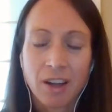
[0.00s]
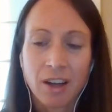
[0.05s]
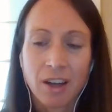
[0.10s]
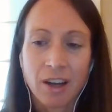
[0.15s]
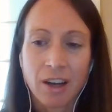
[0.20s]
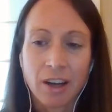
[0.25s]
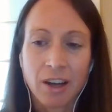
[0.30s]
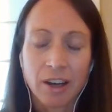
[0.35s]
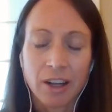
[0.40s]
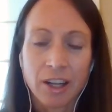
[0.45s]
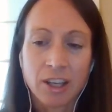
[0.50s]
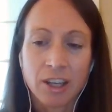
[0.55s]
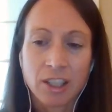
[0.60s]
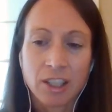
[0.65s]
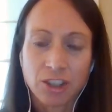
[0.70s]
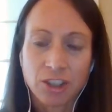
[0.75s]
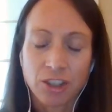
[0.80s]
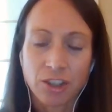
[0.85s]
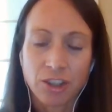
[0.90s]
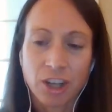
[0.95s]

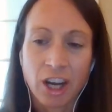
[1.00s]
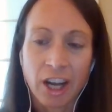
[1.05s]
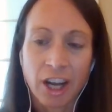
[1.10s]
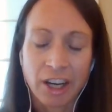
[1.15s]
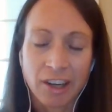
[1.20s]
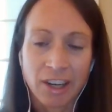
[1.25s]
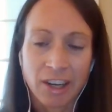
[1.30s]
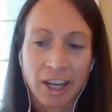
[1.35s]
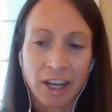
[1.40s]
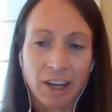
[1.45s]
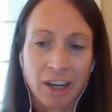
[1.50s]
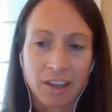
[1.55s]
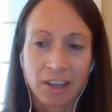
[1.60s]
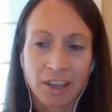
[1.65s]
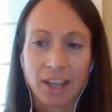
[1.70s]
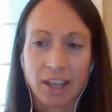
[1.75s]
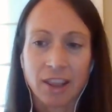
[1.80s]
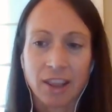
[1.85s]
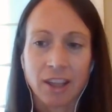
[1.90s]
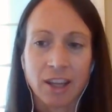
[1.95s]
initial
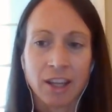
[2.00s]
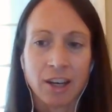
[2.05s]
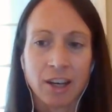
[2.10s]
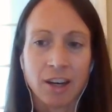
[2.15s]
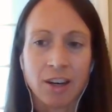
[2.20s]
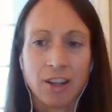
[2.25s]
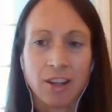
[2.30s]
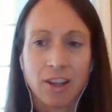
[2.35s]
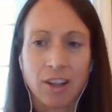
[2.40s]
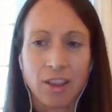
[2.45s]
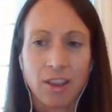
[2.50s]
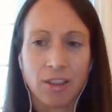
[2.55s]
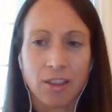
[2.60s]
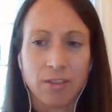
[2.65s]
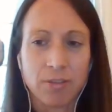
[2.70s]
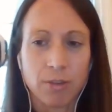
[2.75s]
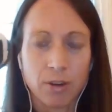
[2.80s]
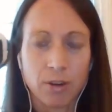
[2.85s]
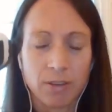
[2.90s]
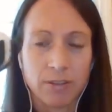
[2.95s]
contact, and then the
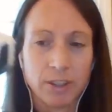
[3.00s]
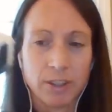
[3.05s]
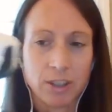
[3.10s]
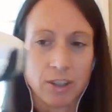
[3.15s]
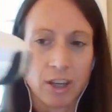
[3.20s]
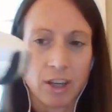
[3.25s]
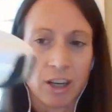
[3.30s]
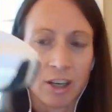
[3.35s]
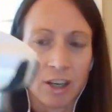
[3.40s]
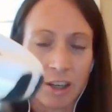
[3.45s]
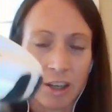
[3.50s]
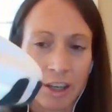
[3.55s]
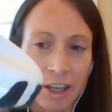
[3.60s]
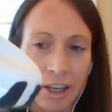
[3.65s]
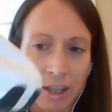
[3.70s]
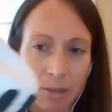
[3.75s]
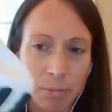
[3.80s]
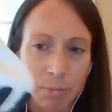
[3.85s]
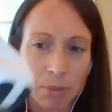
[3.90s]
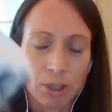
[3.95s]
4 foot rocker
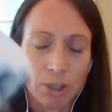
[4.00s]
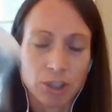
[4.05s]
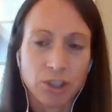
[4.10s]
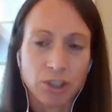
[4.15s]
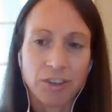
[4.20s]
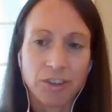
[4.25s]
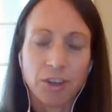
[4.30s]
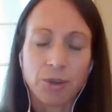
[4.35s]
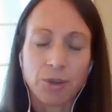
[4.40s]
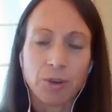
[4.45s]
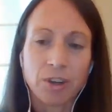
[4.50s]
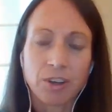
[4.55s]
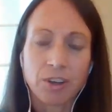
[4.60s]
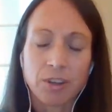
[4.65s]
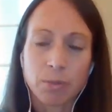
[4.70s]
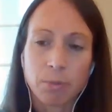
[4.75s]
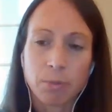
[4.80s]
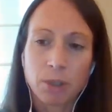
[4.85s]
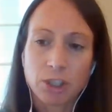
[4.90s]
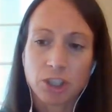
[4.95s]
kind of pushes you
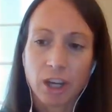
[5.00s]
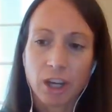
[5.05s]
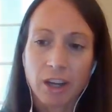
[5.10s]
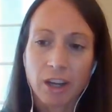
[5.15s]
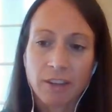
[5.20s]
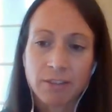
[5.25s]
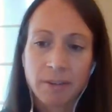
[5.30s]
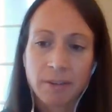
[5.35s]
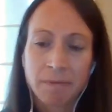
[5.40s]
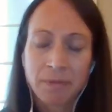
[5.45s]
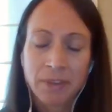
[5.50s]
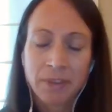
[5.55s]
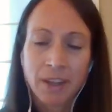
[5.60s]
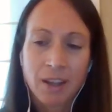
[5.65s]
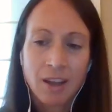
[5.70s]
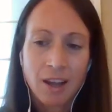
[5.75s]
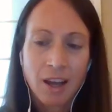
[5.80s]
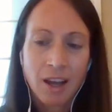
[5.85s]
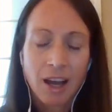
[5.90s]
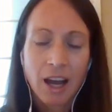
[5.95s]
into push off.
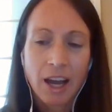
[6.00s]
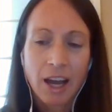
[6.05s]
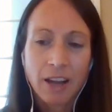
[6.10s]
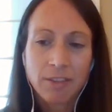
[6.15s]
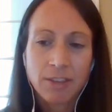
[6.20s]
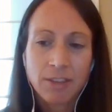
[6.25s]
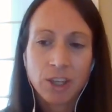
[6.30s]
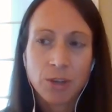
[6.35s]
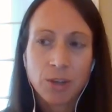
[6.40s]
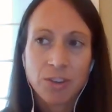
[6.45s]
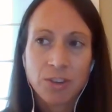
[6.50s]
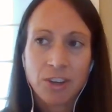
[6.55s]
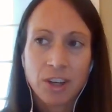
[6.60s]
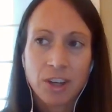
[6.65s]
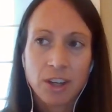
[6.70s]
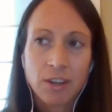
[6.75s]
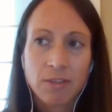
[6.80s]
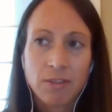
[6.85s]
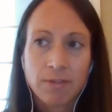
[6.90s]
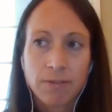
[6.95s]
I've
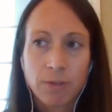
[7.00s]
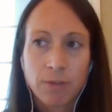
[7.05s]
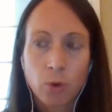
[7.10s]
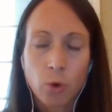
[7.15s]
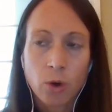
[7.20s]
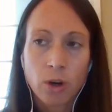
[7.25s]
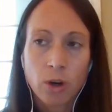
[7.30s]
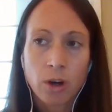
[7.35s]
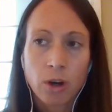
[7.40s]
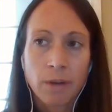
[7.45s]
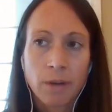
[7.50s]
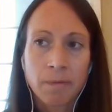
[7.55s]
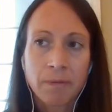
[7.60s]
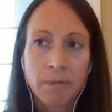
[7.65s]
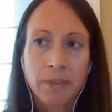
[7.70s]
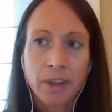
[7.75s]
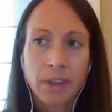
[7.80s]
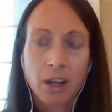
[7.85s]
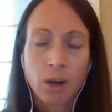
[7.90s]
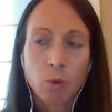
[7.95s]
used it
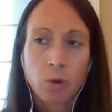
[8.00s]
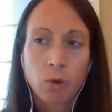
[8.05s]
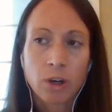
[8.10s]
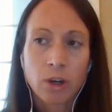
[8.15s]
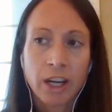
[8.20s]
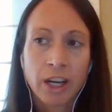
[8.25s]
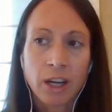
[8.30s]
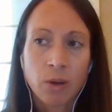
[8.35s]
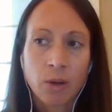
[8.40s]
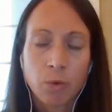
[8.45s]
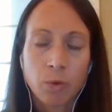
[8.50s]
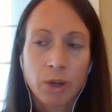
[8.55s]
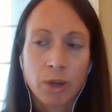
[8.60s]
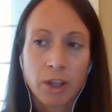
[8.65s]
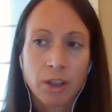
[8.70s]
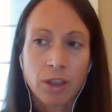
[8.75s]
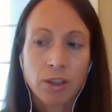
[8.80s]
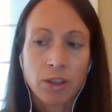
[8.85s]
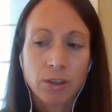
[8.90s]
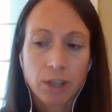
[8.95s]
for a workout
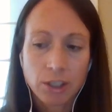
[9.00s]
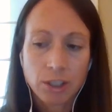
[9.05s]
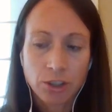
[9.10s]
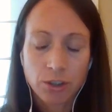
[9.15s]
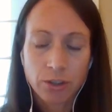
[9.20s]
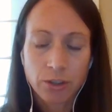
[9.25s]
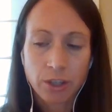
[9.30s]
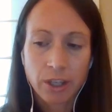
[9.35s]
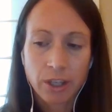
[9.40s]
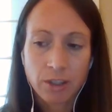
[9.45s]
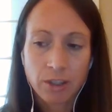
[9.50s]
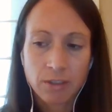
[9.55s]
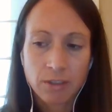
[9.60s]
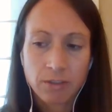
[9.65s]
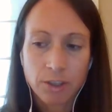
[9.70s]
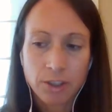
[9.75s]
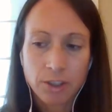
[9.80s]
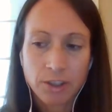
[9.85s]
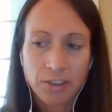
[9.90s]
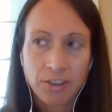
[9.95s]
with threshold
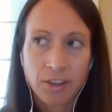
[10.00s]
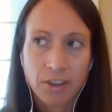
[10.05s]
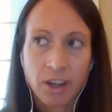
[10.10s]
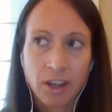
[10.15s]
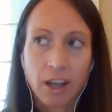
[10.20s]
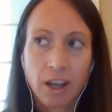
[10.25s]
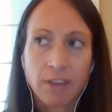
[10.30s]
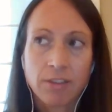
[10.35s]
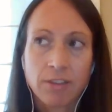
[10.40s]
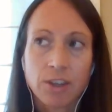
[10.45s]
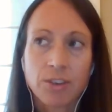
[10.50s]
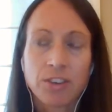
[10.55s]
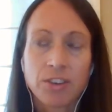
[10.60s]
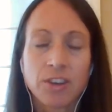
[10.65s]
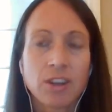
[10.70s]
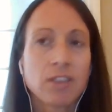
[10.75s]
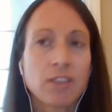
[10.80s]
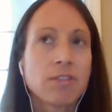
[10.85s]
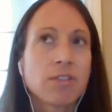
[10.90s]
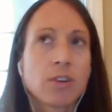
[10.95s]
intervals. I've
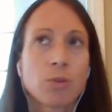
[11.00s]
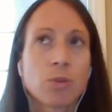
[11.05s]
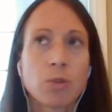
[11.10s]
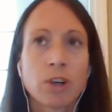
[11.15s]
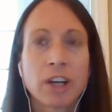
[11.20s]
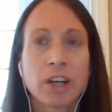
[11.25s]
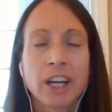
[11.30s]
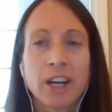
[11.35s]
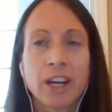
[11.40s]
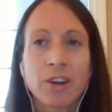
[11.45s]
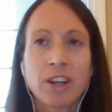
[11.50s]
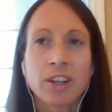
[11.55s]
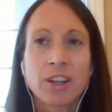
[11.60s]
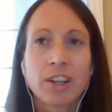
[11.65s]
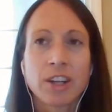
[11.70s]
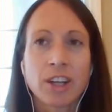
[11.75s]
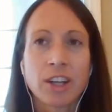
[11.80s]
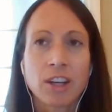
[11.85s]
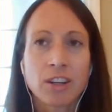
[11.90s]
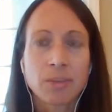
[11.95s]
used it for workout
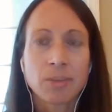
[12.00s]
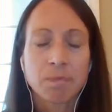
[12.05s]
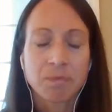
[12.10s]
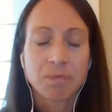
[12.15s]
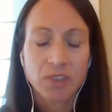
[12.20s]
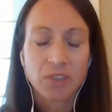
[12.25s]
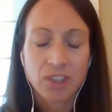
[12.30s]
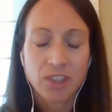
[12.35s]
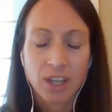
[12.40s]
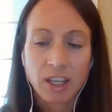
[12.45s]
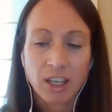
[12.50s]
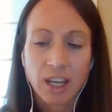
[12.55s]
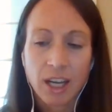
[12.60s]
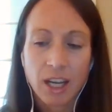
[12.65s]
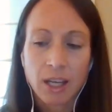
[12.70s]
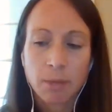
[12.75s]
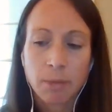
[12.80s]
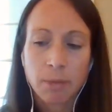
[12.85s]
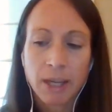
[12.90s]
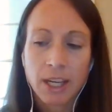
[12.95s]
at like
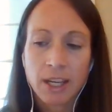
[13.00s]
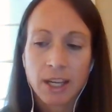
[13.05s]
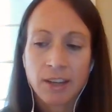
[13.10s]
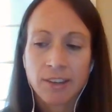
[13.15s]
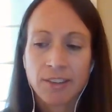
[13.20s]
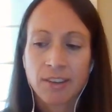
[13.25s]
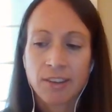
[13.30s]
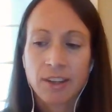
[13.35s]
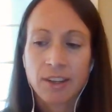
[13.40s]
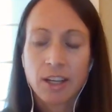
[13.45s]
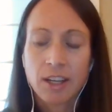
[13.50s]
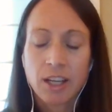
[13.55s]
10K pace